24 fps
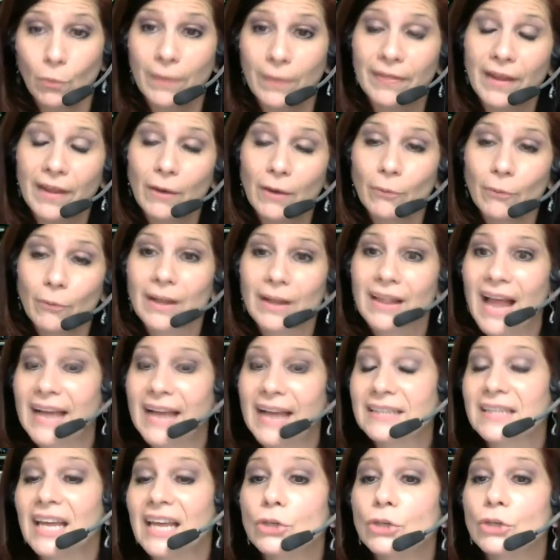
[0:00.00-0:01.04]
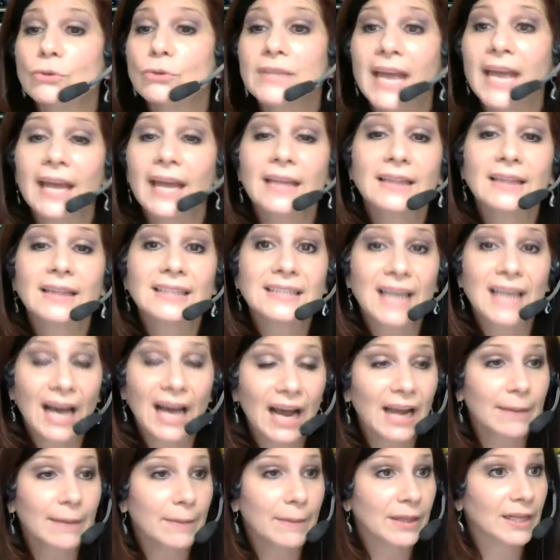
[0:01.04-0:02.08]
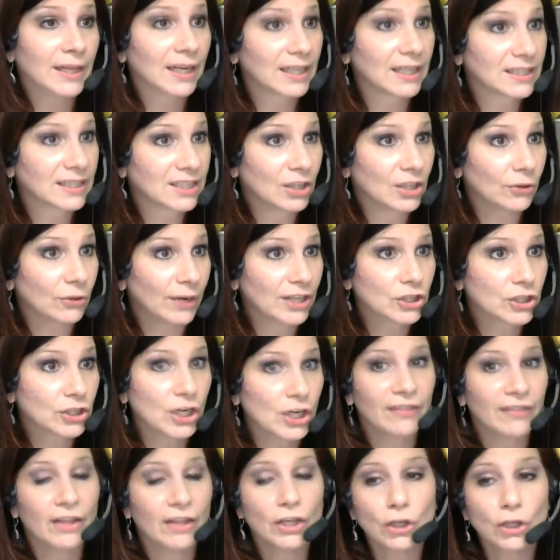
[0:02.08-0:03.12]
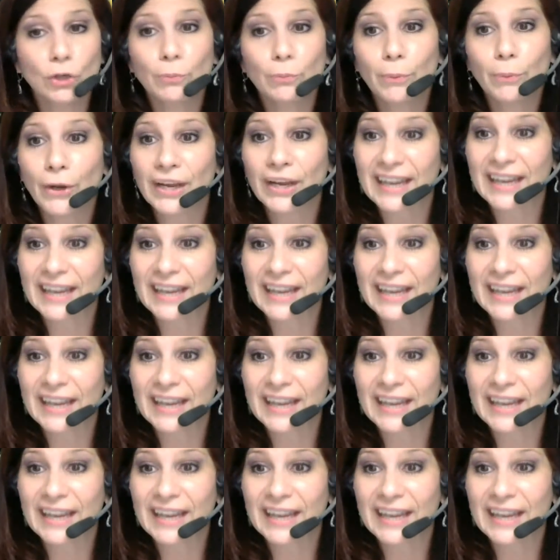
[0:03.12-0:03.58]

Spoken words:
When they realize that you take the time and the consideration and that you put